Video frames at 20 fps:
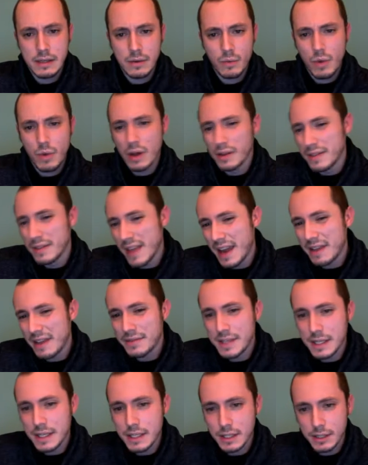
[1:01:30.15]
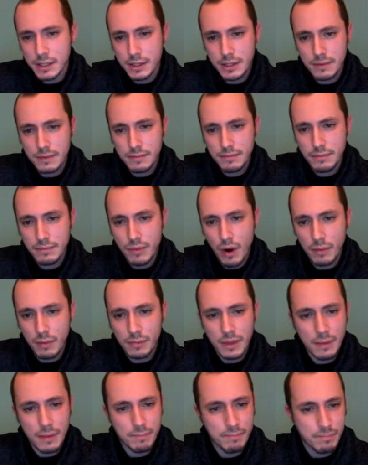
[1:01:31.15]
well, knight f6 is
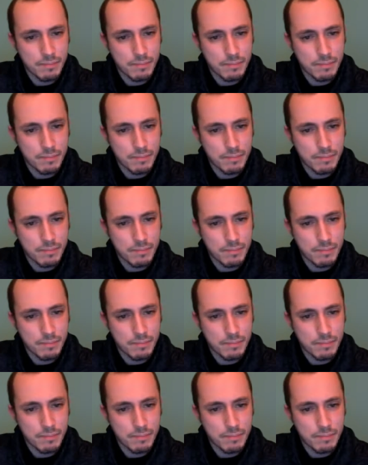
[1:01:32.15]
probably a